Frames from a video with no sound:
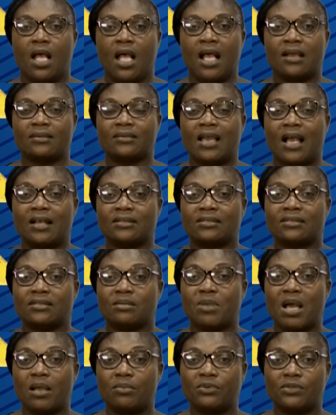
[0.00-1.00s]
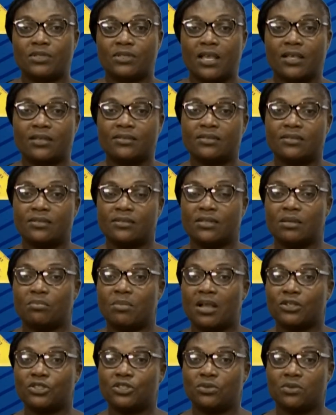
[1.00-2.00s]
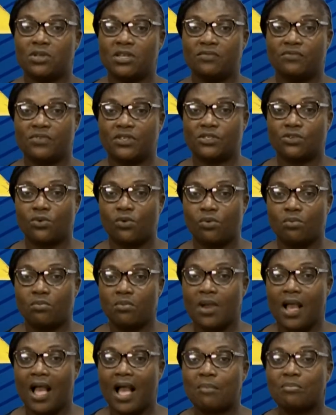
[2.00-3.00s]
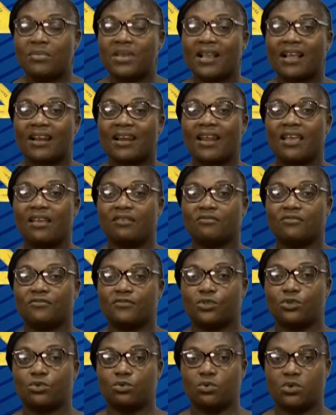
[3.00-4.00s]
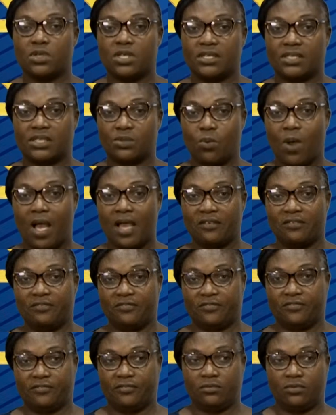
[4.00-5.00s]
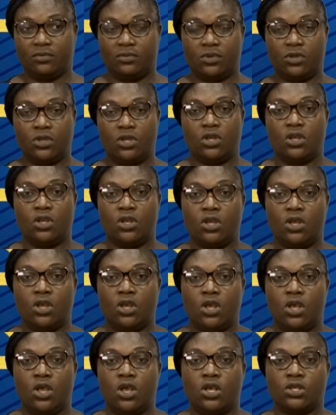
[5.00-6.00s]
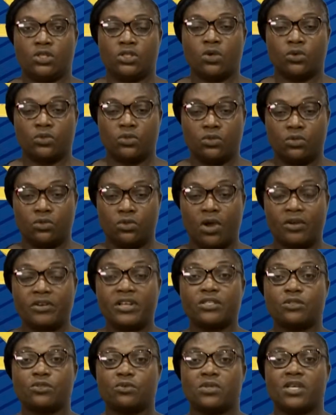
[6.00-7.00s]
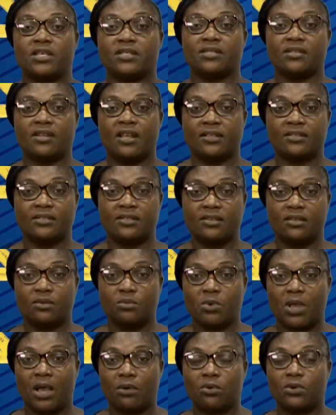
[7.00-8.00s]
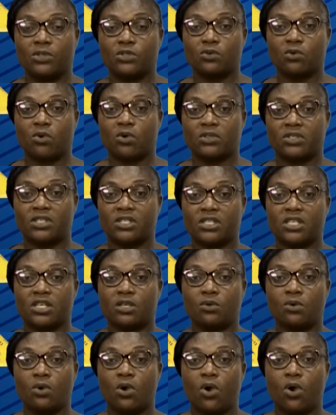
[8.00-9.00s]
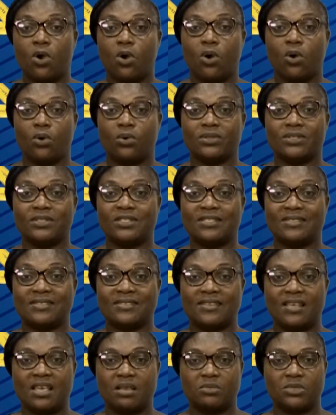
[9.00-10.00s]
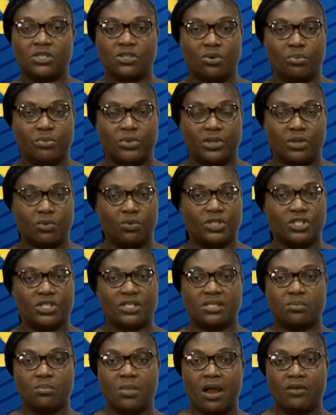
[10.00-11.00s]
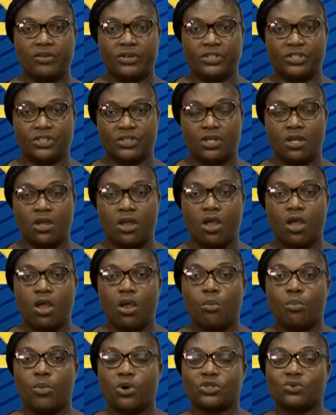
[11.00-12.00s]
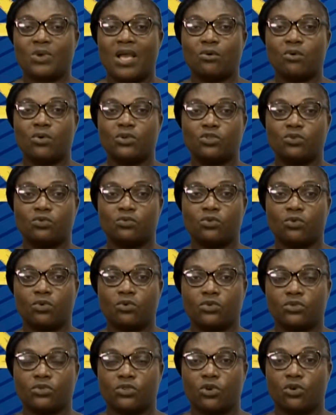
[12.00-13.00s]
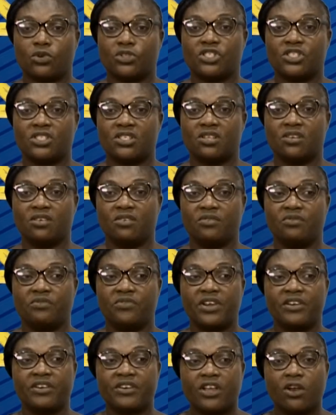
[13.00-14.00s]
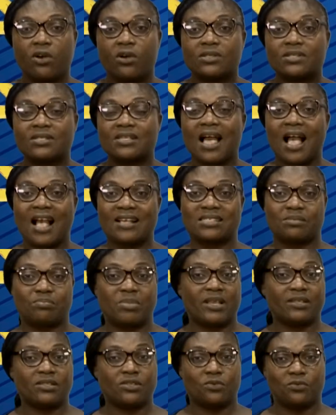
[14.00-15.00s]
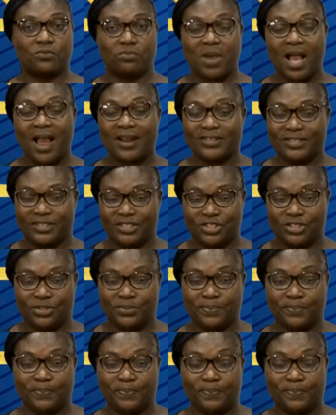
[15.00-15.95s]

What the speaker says: and that the Bible says the man should leave his home and be cleaved to his wife. So during today's lesson, we are going to continue on the same topic, which is marriage, but we are going to touch various aspects of marriage.